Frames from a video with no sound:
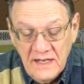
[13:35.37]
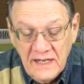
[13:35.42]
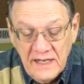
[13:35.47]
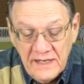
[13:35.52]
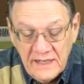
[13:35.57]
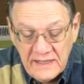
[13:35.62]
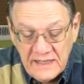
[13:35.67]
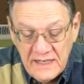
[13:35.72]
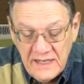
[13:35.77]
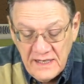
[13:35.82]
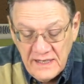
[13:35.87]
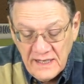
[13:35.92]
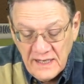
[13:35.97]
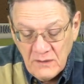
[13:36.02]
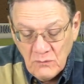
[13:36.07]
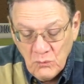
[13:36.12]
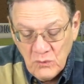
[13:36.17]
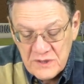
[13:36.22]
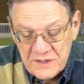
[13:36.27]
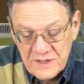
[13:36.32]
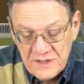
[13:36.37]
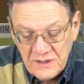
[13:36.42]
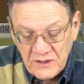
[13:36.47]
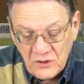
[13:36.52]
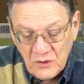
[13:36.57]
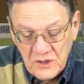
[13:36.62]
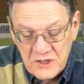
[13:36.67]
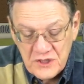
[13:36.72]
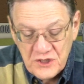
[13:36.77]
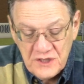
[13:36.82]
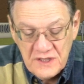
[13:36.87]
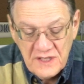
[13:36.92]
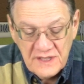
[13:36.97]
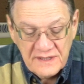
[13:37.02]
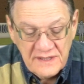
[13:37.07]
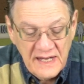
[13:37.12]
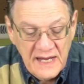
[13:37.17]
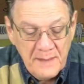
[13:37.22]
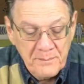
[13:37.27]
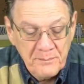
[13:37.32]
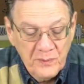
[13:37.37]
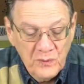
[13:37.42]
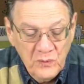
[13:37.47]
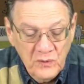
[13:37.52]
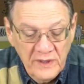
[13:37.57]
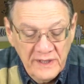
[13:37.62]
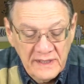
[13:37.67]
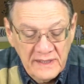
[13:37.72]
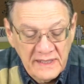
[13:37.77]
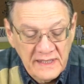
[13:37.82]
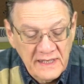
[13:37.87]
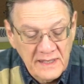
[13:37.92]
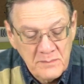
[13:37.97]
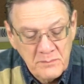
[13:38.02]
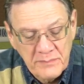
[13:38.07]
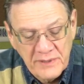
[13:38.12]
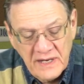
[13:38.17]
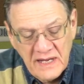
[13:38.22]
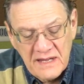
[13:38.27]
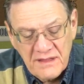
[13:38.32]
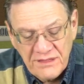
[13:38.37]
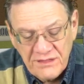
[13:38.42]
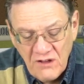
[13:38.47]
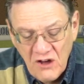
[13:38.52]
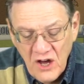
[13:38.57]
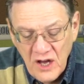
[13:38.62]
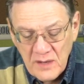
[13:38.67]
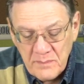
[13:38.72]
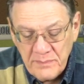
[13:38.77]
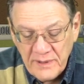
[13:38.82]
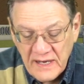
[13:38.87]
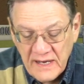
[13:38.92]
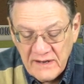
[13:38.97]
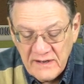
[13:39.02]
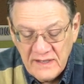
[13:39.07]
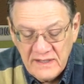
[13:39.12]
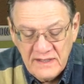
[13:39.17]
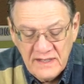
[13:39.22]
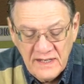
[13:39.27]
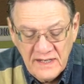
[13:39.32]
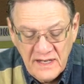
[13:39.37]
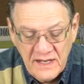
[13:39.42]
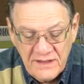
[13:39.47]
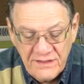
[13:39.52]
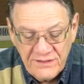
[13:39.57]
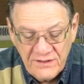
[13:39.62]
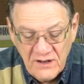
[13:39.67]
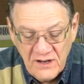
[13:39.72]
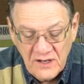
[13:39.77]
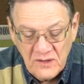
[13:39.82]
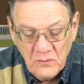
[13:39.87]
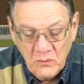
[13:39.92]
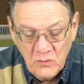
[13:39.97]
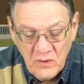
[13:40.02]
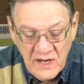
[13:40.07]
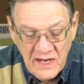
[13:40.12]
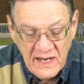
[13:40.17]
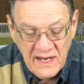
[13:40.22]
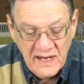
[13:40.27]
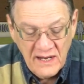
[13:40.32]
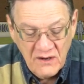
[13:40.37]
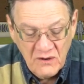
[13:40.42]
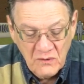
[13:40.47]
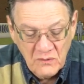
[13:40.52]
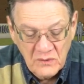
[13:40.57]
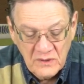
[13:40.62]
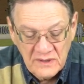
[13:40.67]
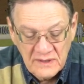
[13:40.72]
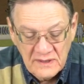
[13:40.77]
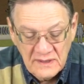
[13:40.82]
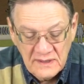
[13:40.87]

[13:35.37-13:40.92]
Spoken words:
And again, I wasn't a Christian at that point, but I thought about it and I thought, wow,